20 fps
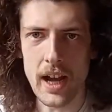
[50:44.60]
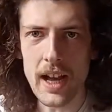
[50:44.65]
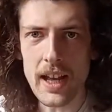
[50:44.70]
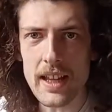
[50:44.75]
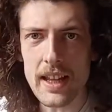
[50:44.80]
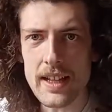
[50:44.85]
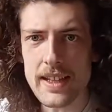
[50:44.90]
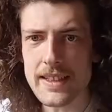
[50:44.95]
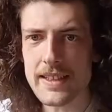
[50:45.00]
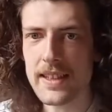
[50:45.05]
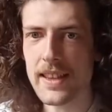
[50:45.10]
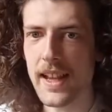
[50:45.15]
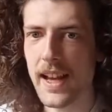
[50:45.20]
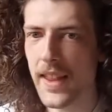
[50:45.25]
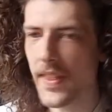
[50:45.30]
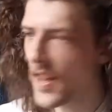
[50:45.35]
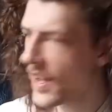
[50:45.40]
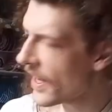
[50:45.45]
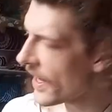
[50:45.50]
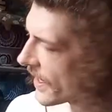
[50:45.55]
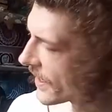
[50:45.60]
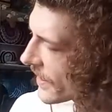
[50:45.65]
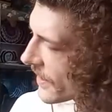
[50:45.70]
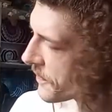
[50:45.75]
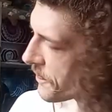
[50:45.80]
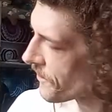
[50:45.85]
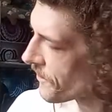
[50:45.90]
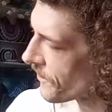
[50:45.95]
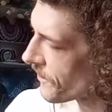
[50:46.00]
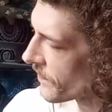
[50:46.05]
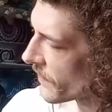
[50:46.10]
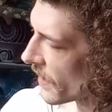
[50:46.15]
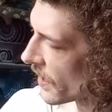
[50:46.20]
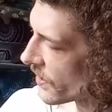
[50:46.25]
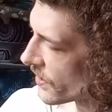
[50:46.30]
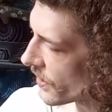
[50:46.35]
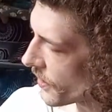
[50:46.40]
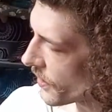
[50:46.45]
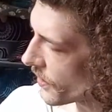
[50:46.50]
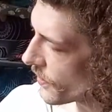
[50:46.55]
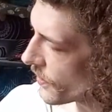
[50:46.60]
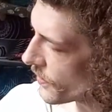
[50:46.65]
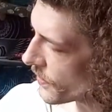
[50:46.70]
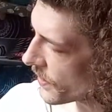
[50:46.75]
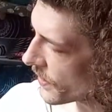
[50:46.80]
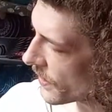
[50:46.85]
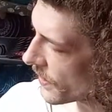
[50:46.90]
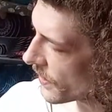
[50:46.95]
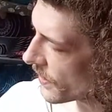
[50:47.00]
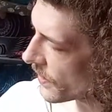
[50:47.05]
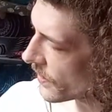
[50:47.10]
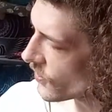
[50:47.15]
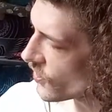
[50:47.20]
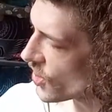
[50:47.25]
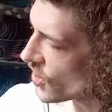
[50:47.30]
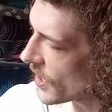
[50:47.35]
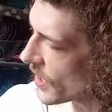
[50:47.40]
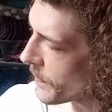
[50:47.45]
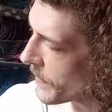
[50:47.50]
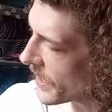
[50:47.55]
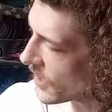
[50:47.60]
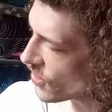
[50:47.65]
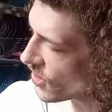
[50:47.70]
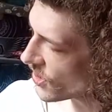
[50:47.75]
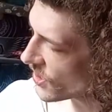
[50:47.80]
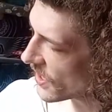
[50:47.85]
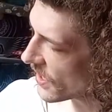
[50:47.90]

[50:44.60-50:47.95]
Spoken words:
prior to that, that had, so you're using the G major 7,